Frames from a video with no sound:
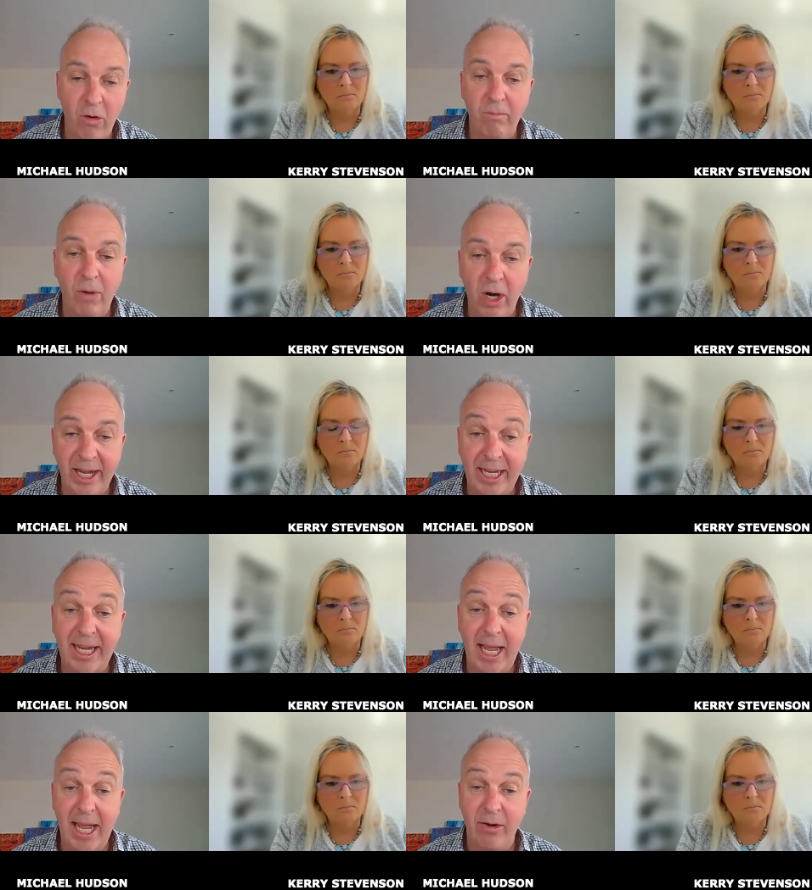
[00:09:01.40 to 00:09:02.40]
Speaker 1: old
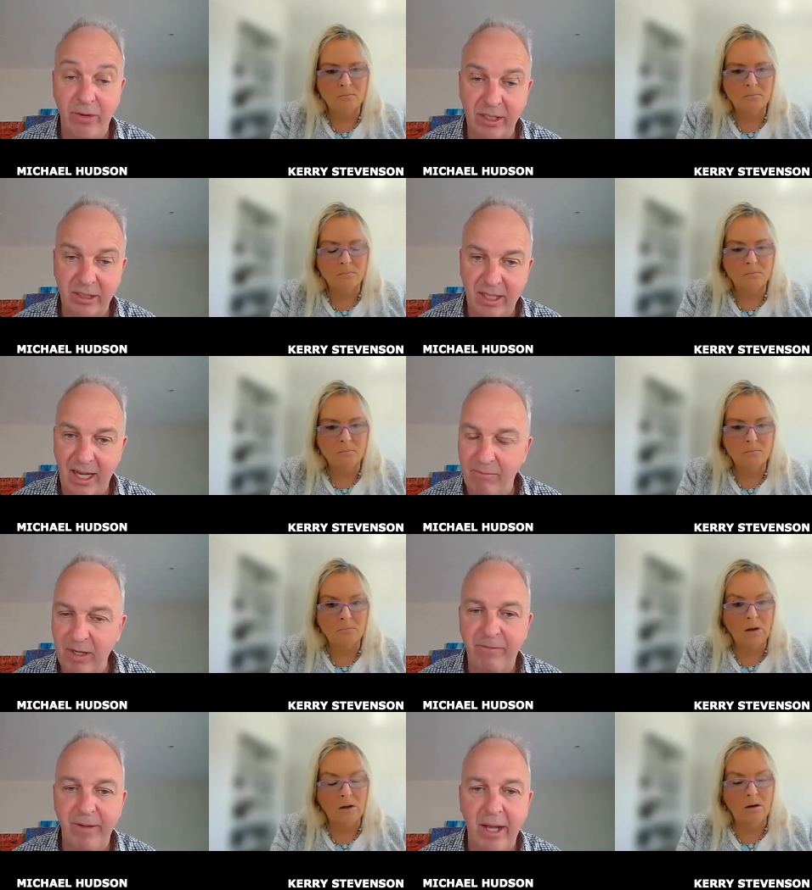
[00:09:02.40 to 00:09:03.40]
mining areas. Um,
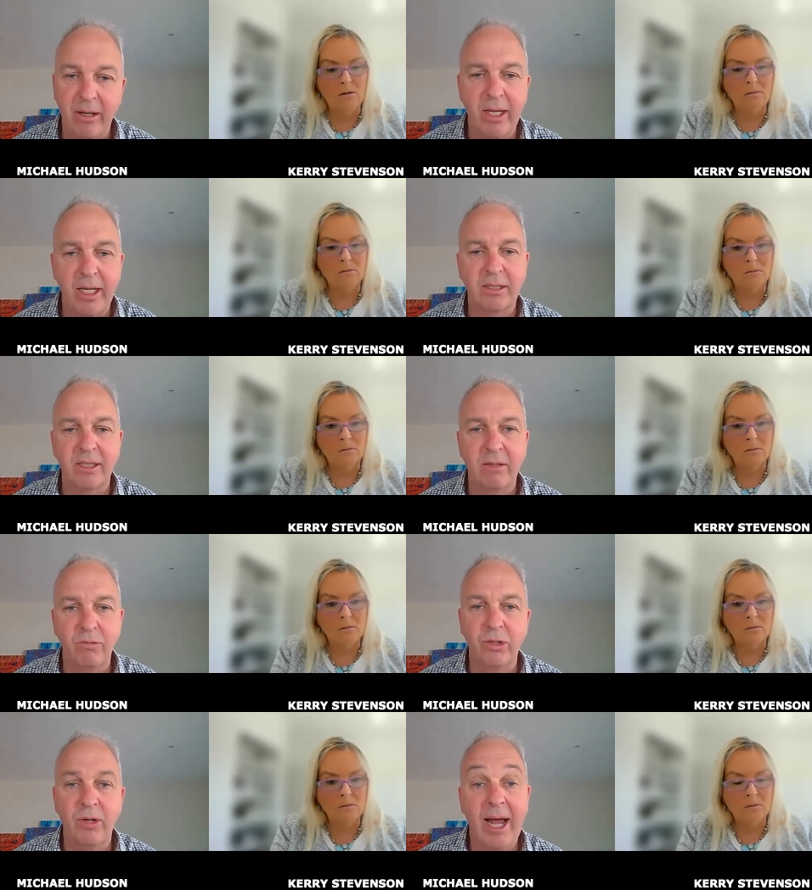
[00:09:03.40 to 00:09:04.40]
we found oh. things that
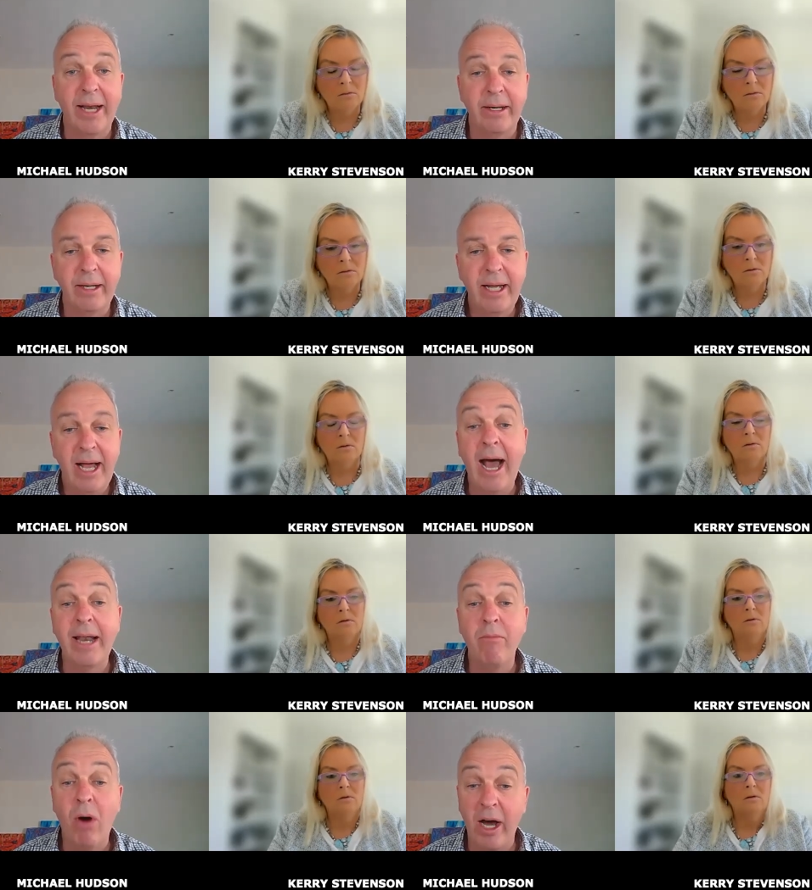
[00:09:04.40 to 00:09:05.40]
were un,
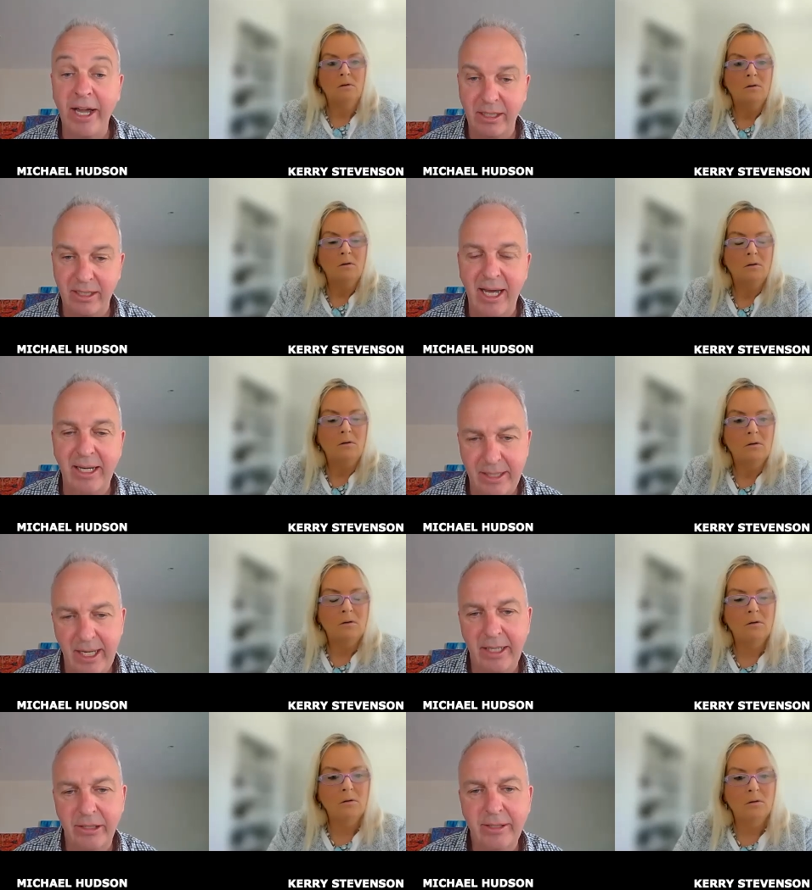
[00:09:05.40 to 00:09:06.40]
unmined and
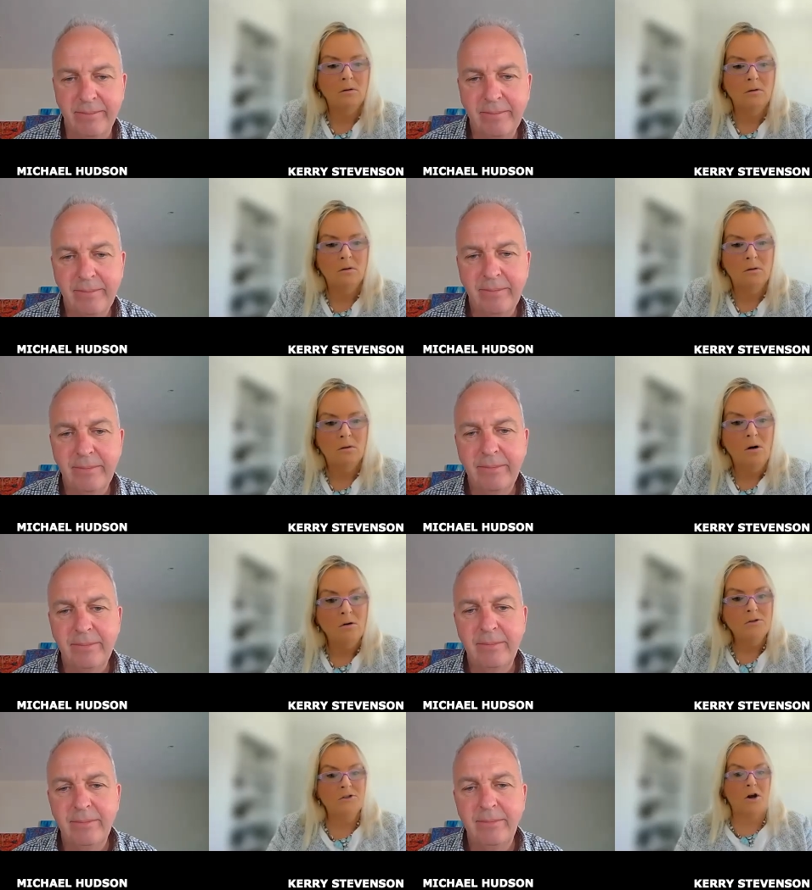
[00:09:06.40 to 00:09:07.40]
untouched.
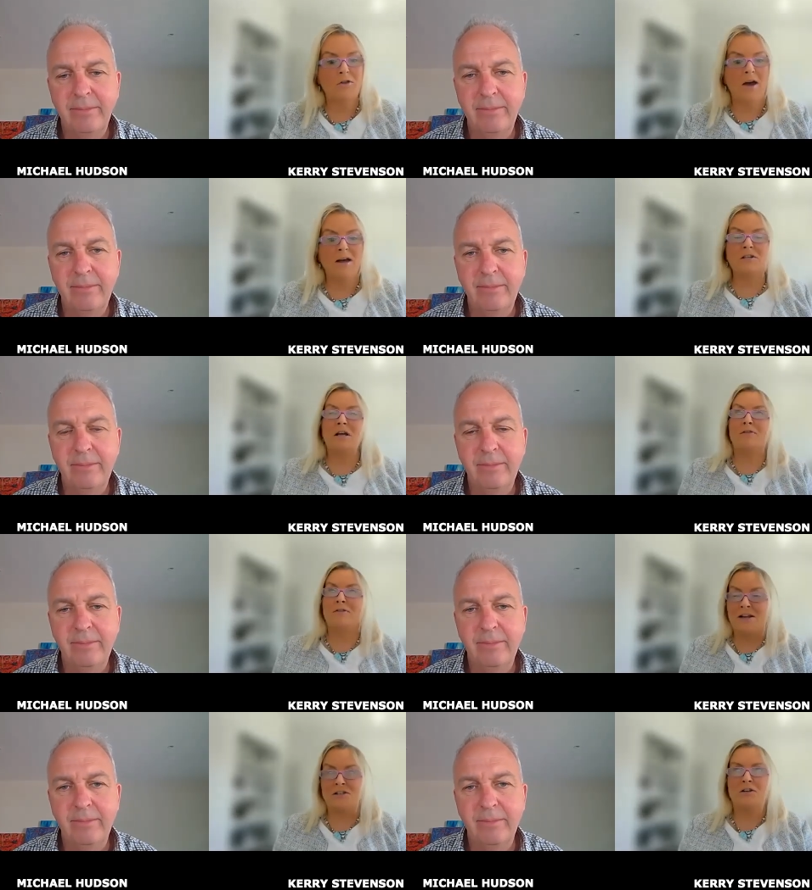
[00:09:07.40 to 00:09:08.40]
Speaker 2: So that's
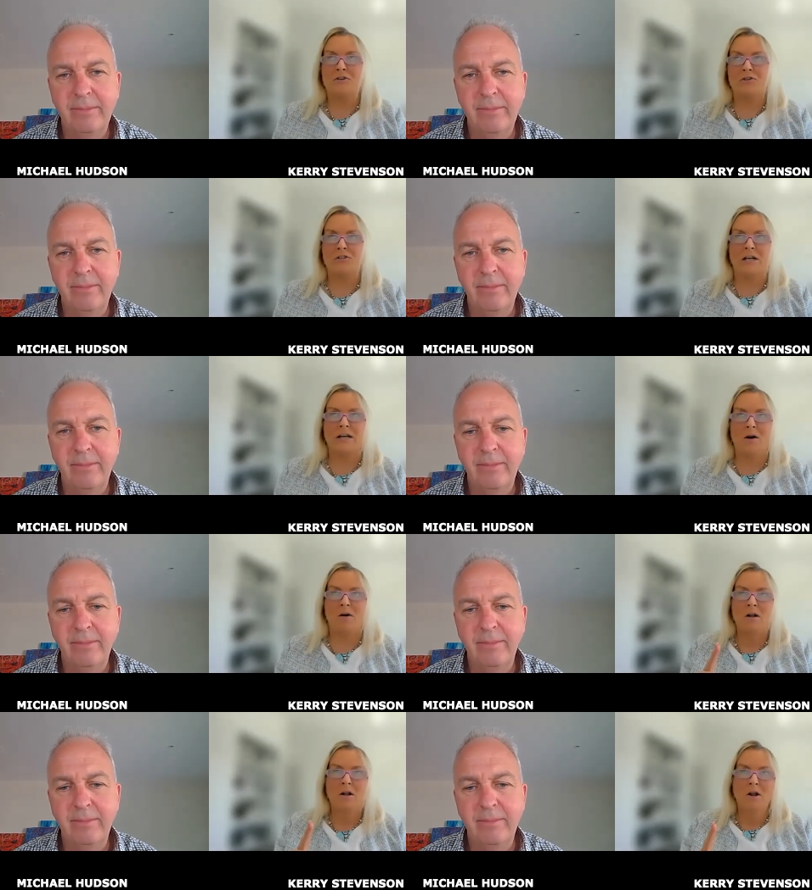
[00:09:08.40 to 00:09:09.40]
that's interesting.
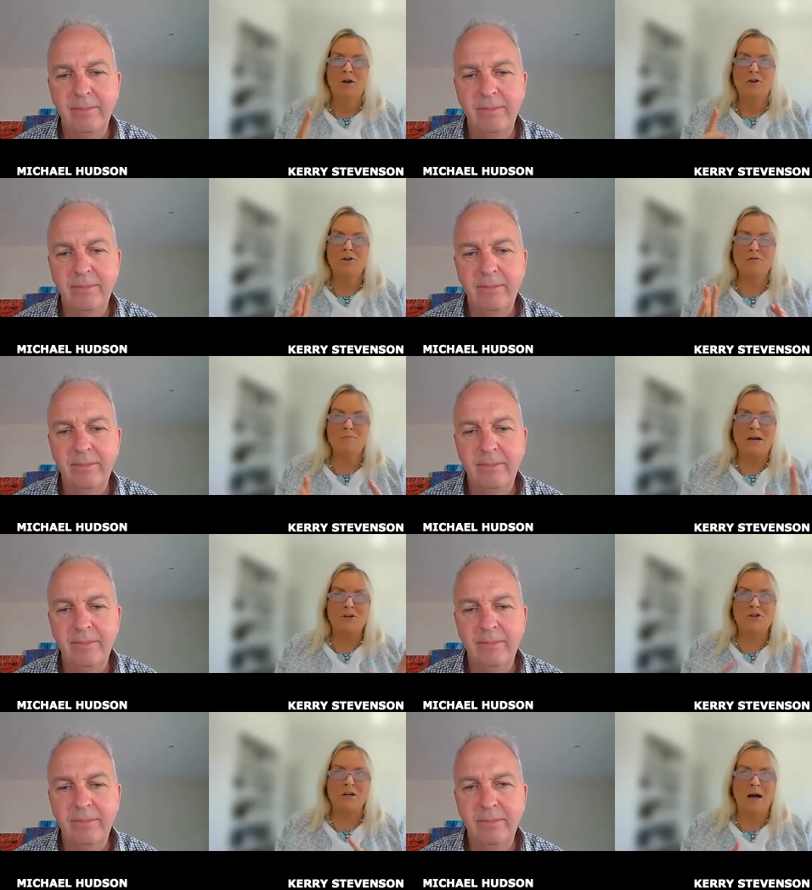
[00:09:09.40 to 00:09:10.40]
Now, you've
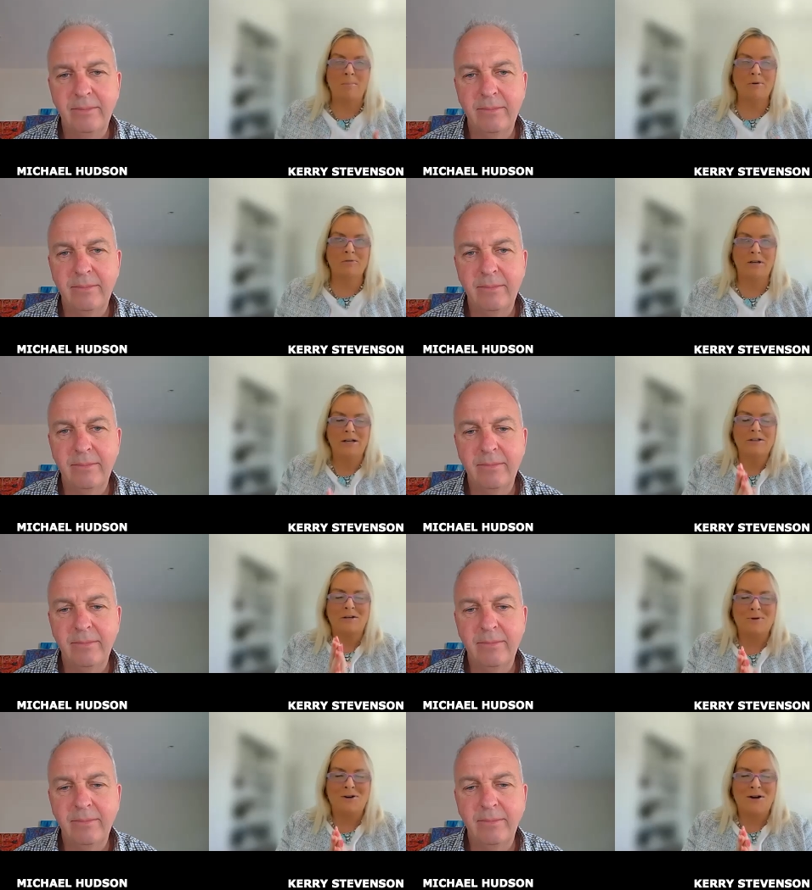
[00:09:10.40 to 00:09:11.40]
mentioned a couple of
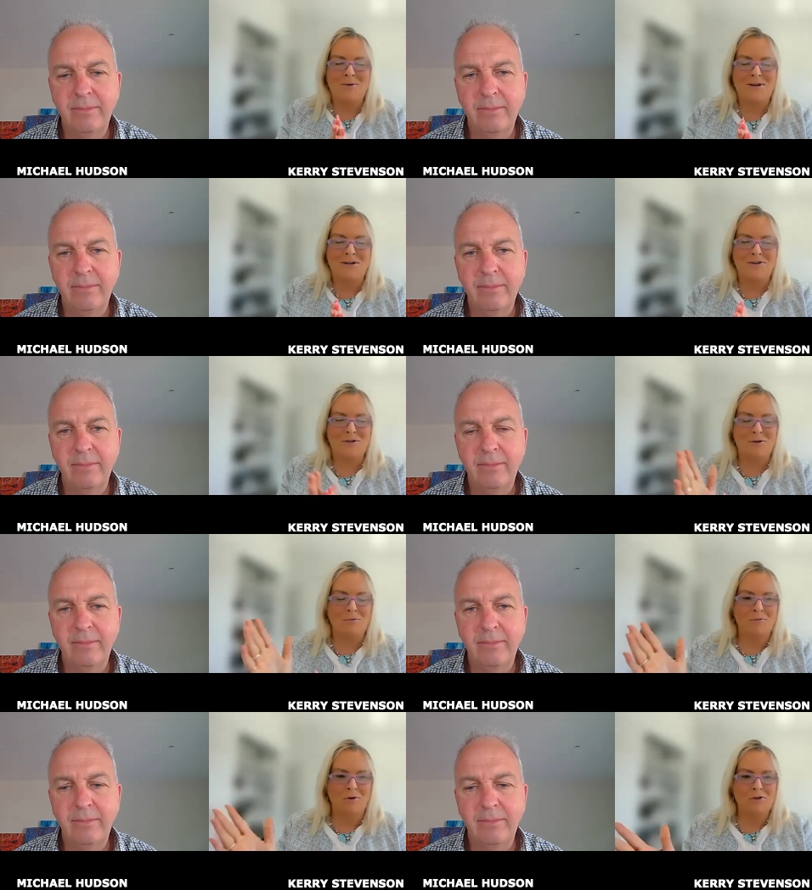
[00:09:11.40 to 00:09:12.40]
things. I want to go
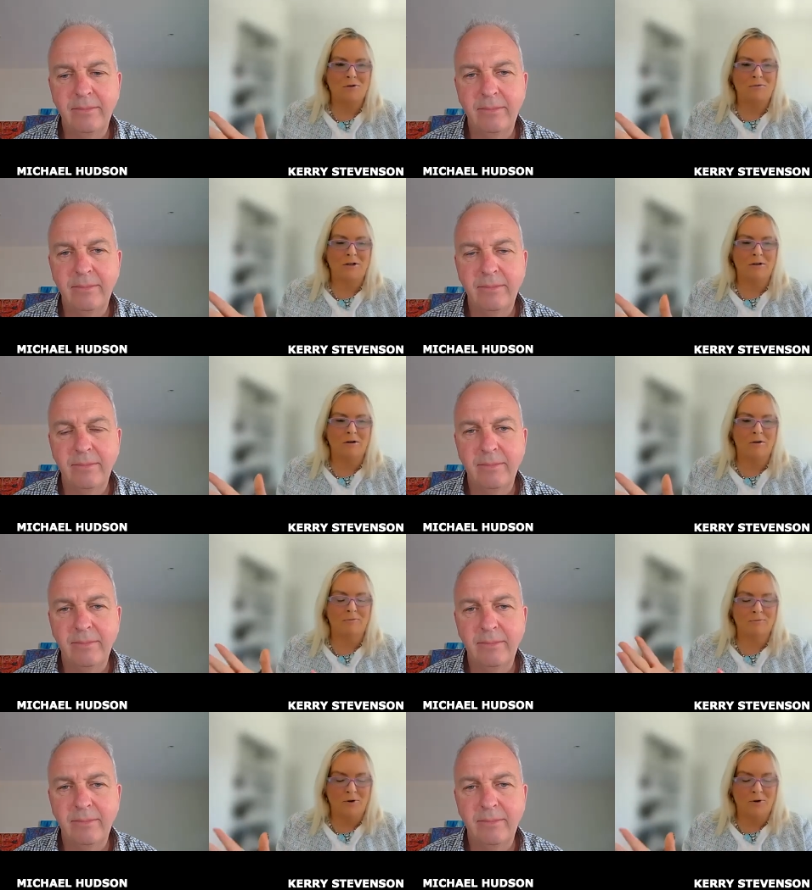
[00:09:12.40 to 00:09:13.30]
into Fosterfield, uh,